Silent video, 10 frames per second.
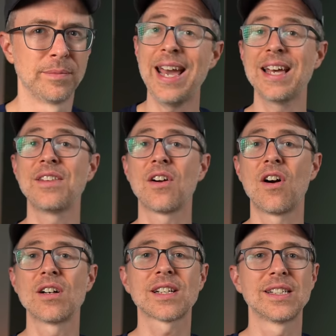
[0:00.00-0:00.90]
And there
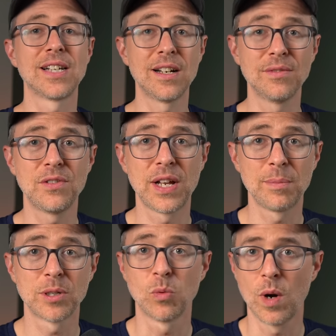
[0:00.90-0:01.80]
aren't a ton of
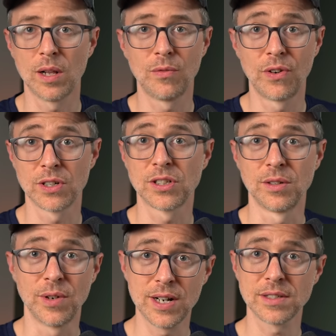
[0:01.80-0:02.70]
developers well-versed
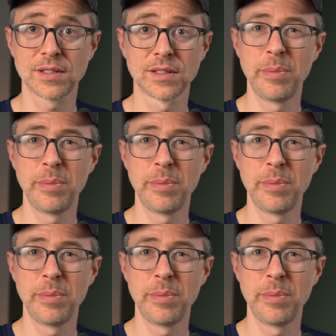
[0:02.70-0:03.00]
in Rust